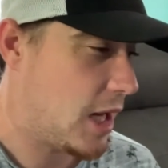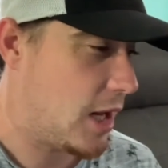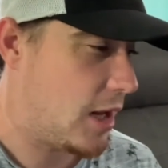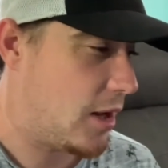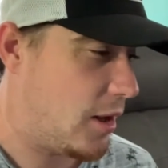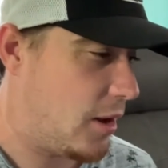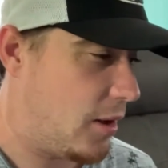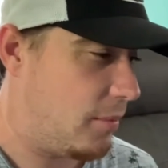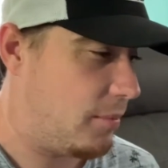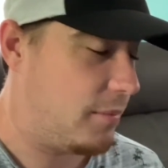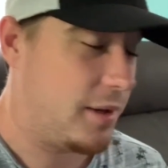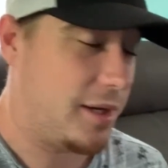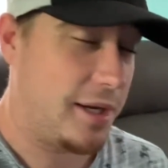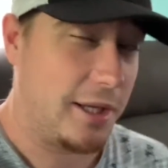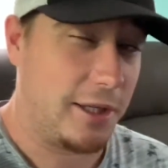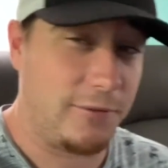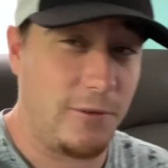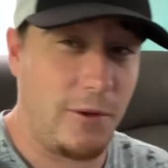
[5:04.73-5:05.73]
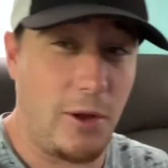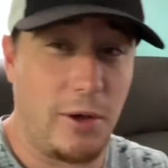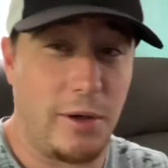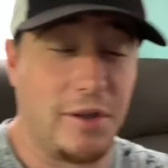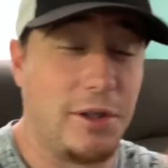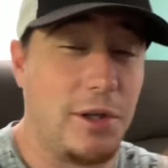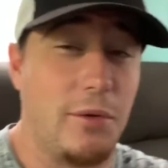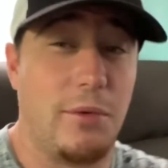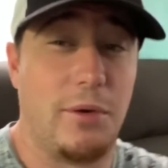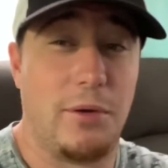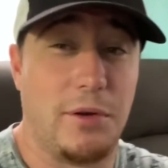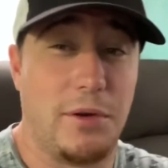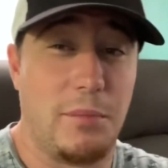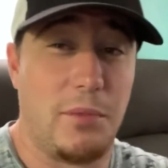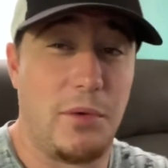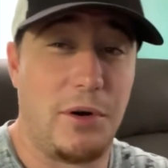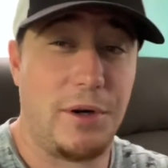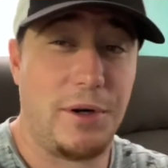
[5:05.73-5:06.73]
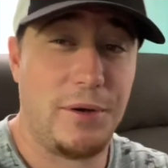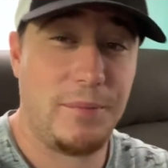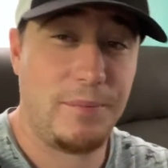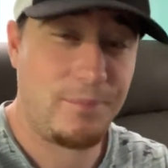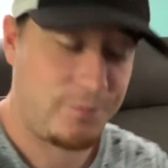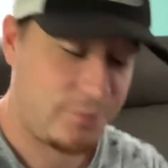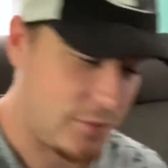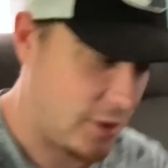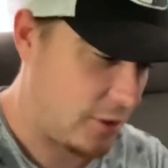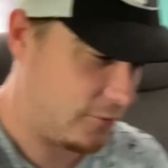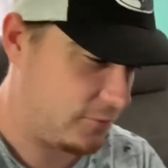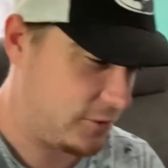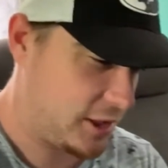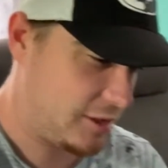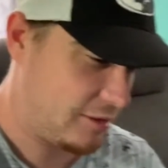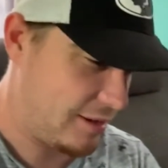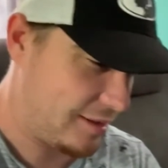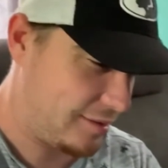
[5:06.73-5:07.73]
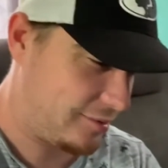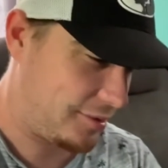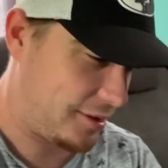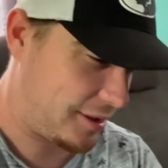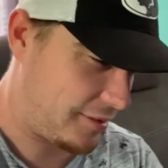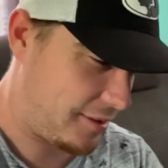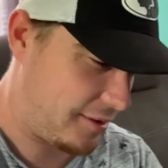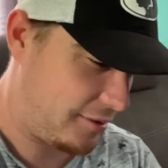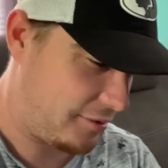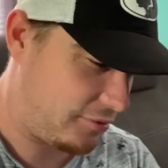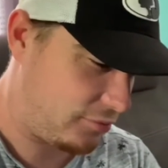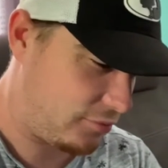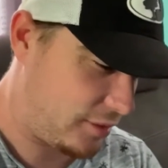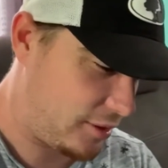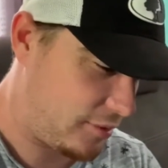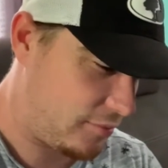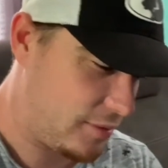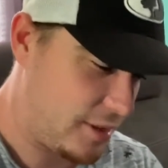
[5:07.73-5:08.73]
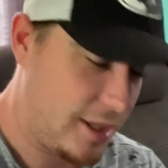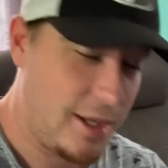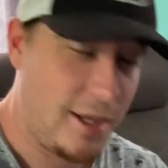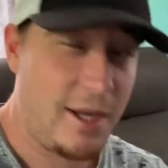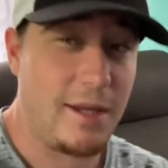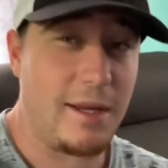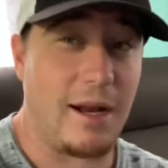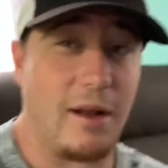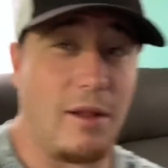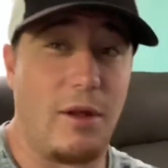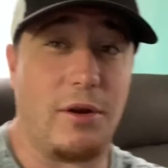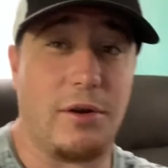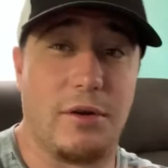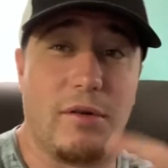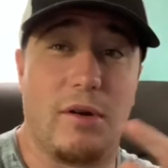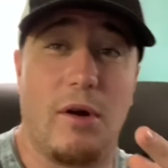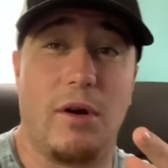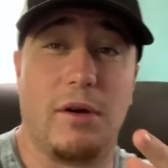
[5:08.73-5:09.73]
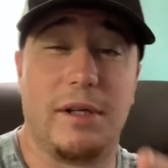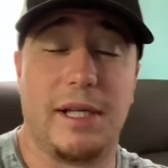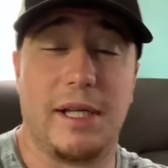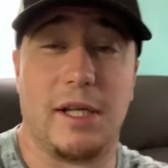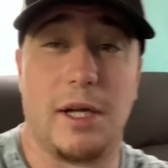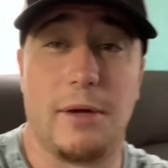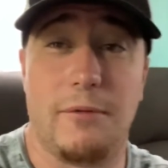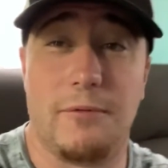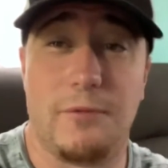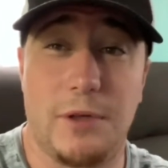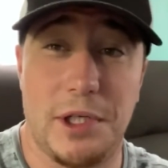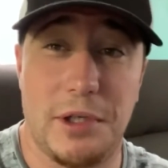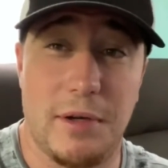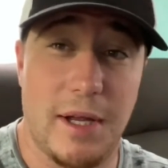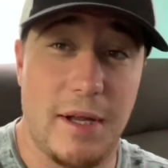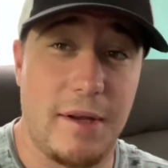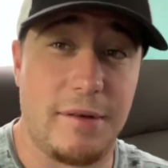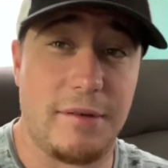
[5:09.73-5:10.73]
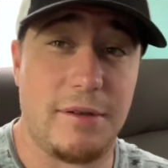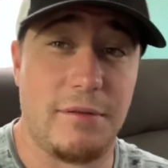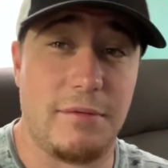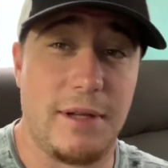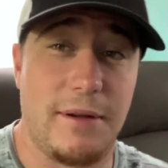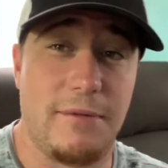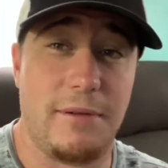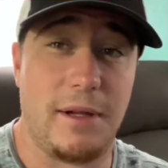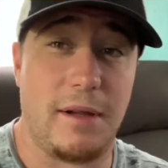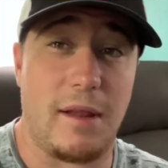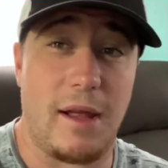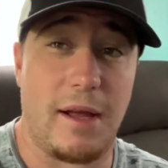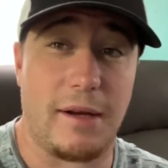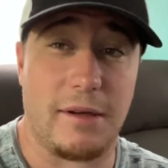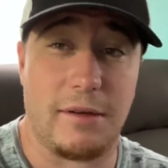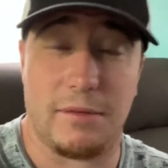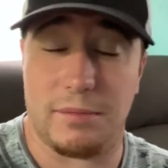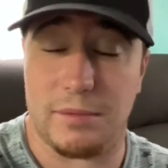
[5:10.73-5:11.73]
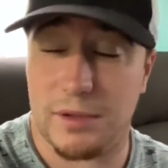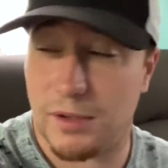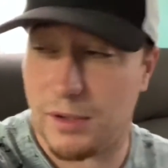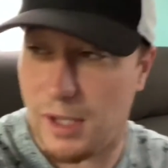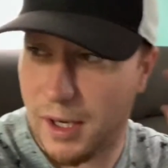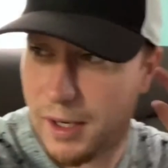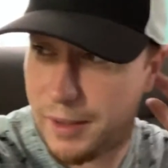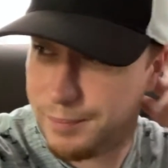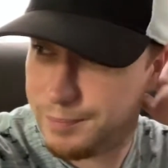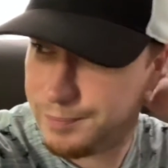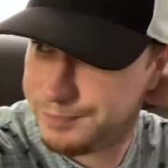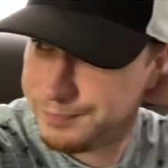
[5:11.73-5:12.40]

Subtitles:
My next vlog is going on tomorrow. Hopefully you guys like that as well. Got a lot of new content coming for you guys, so definitely like and subscribe.